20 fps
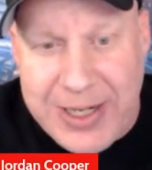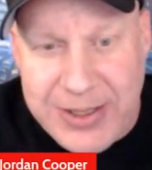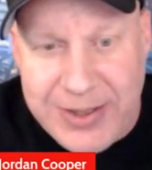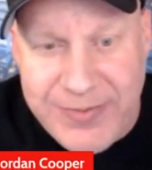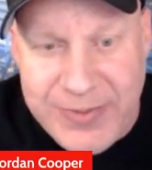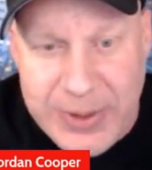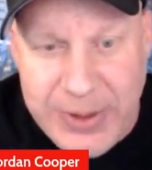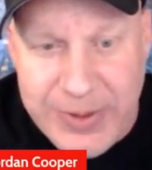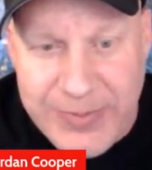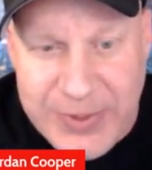
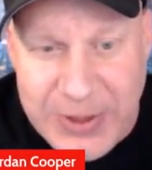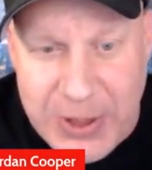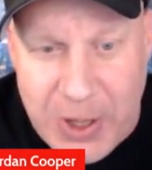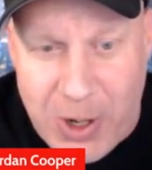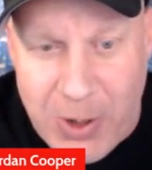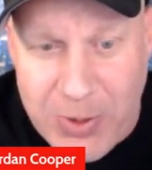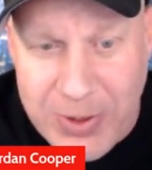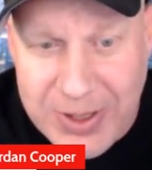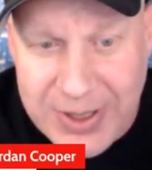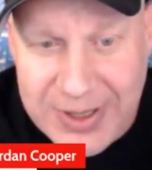If
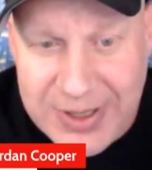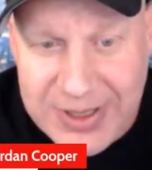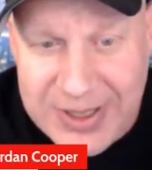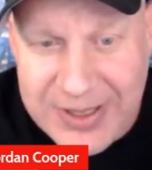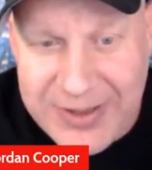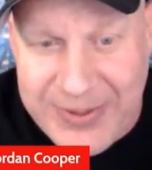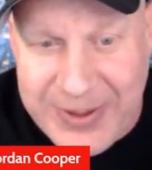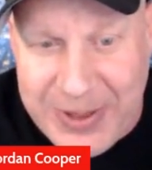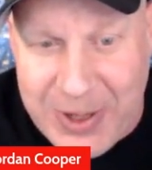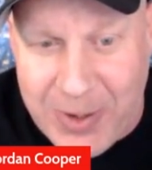
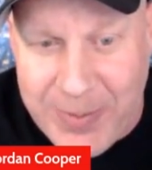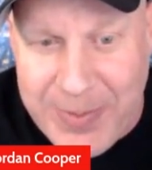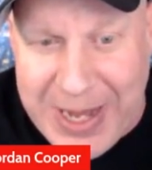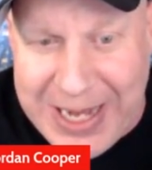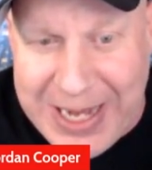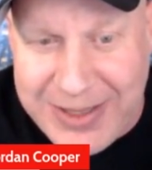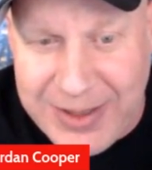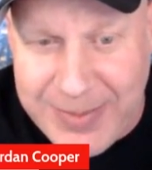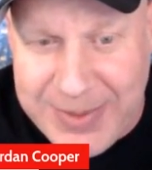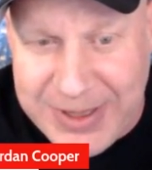we go
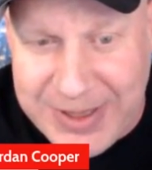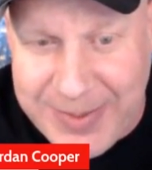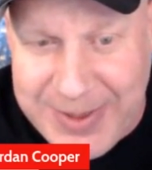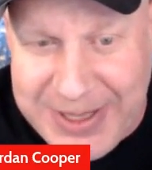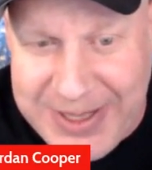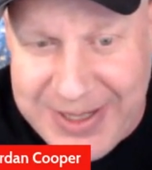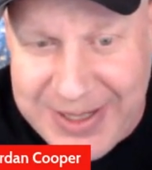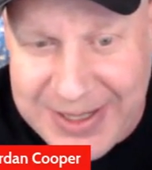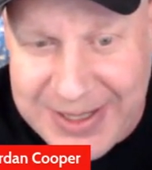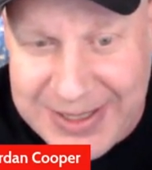back, let
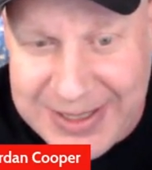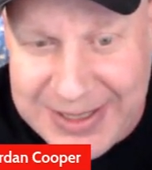me